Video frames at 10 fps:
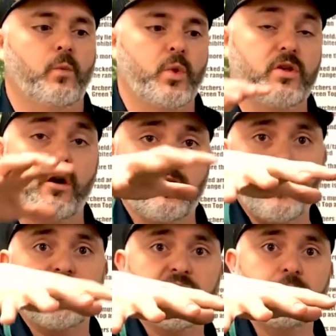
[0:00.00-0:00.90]
We talked
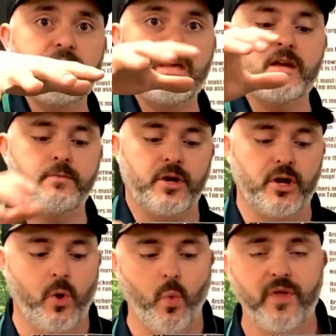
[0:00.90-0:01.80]
about the speed, but you
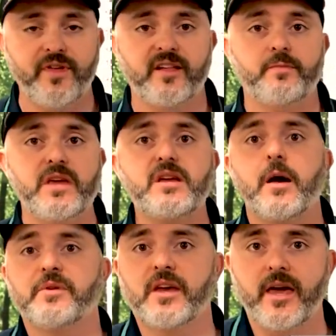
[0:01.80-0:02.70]
know, with that speed
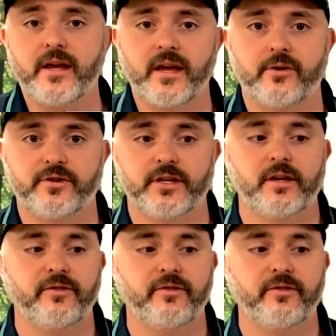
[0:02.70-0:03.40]
comes kinetic energy.